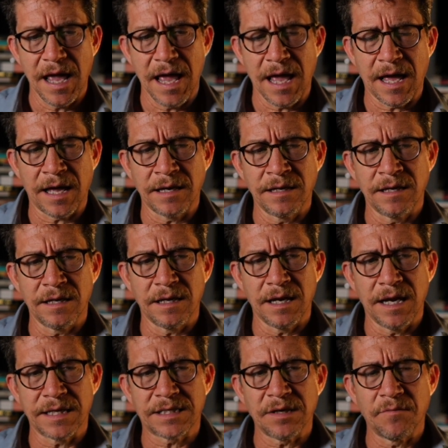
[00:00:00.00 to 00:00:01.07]
And
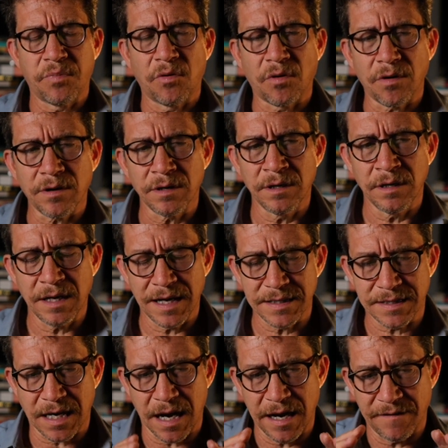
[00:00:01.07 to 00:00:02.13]
it's important
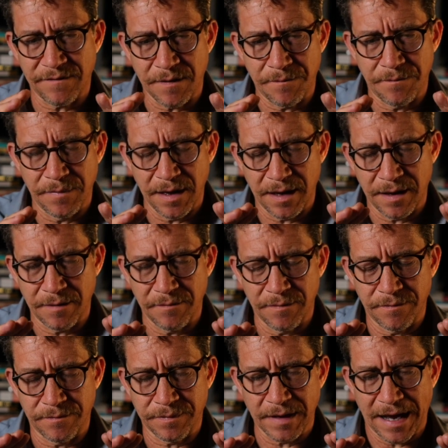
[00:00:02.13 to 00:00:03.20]
as kind of
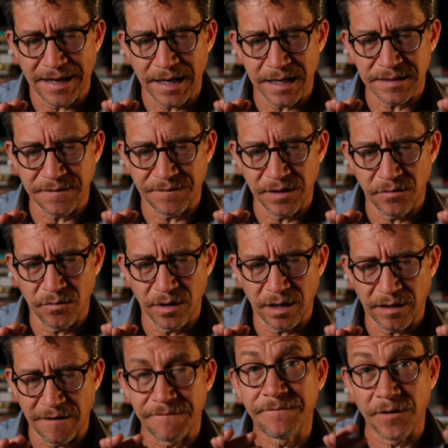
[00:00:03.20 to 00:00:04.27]

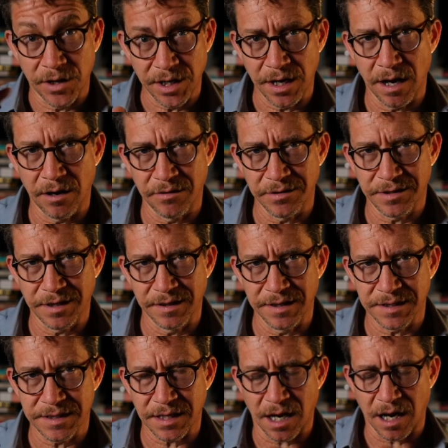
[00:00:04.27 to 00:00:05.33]
a footnote to
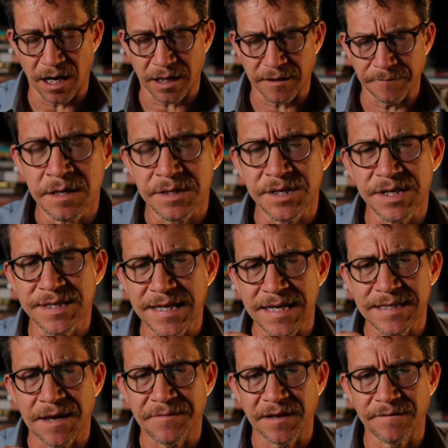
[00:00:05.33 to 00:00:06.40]
this talk, to just say
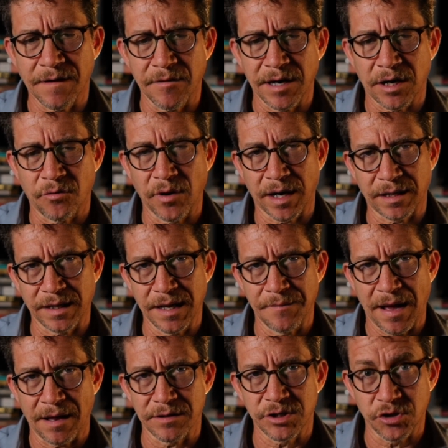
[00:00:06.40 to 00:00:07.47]
something very quickly
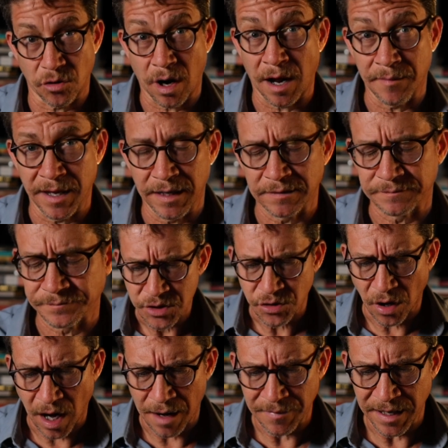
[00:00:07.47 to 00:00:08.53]
about trauma.
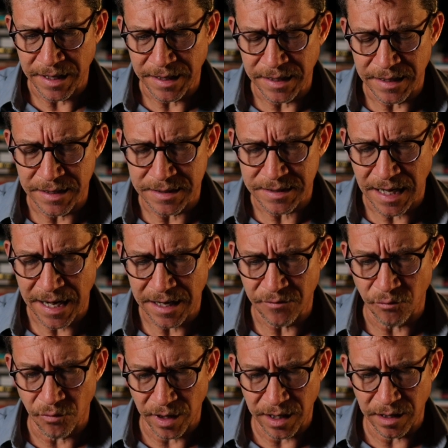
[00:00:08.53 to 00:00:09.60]
Trauma is a
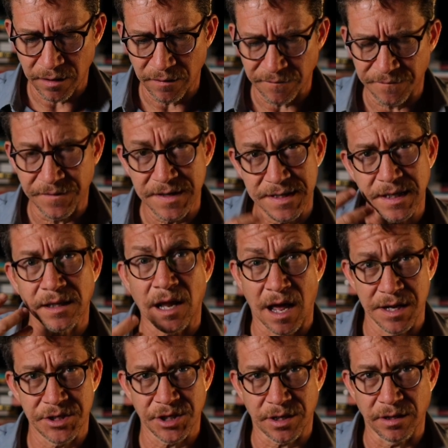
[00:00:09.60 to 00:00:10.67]
real
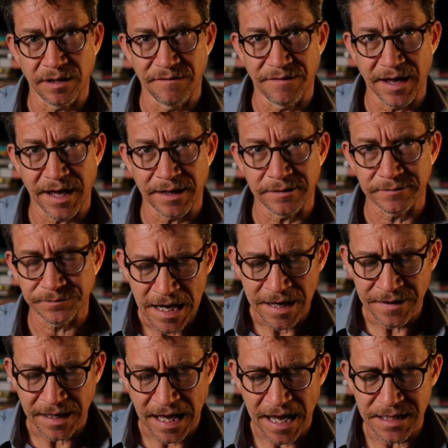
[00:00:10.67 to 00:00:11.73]
physiological event.
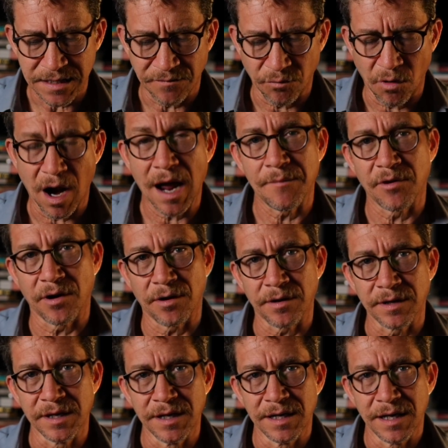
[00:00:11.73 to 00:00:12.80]
In the case of
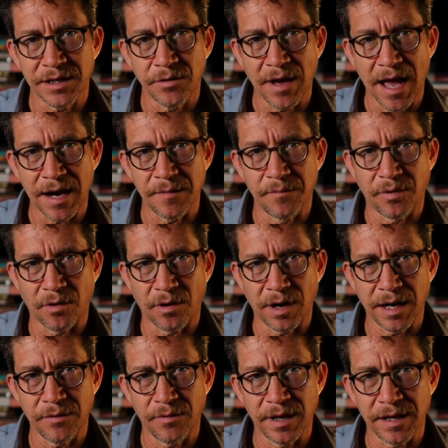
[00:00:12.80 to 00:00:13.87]
Robert, you had a
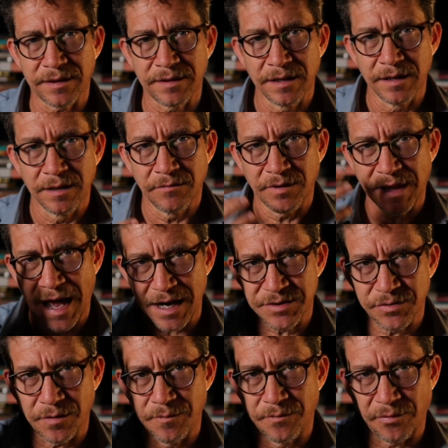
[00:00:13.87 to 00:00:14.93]
boy with
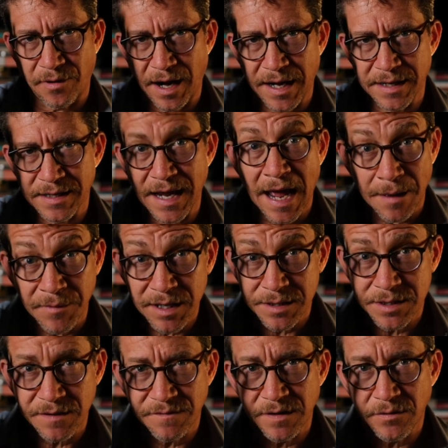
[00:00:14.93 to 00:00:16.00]
actual brain
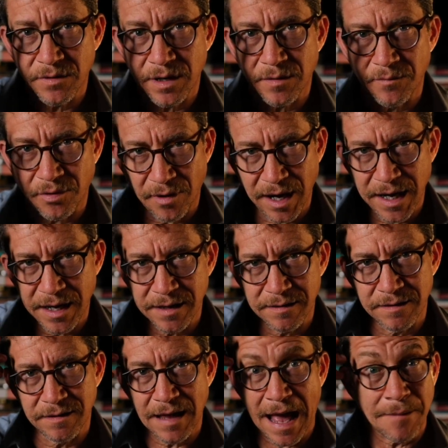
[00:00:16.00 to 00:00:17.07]
damage, if you will,
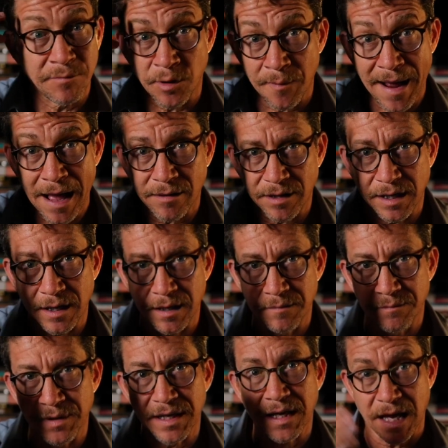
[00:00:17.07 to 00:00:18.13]
brain abnormality
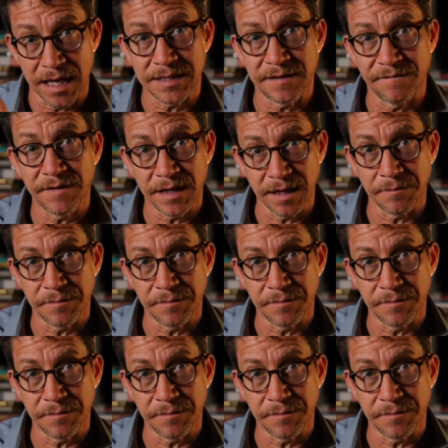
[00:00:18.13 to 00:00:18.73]
because of the